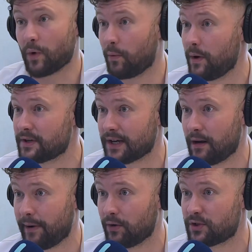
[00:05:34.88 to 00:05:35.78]
what we were saying
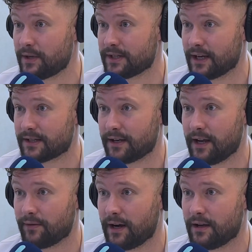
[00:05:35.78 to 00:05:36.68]
about on Twitter
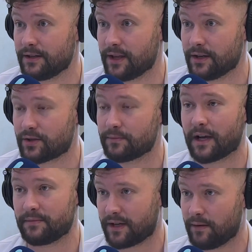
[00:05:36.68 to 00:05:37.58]
yesterday, right? Is that
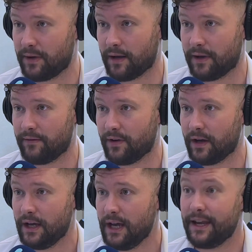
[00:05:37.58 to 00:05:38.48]
sometimes it can be a bit of a
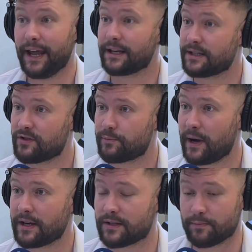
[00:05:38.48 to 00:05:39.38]
negative space.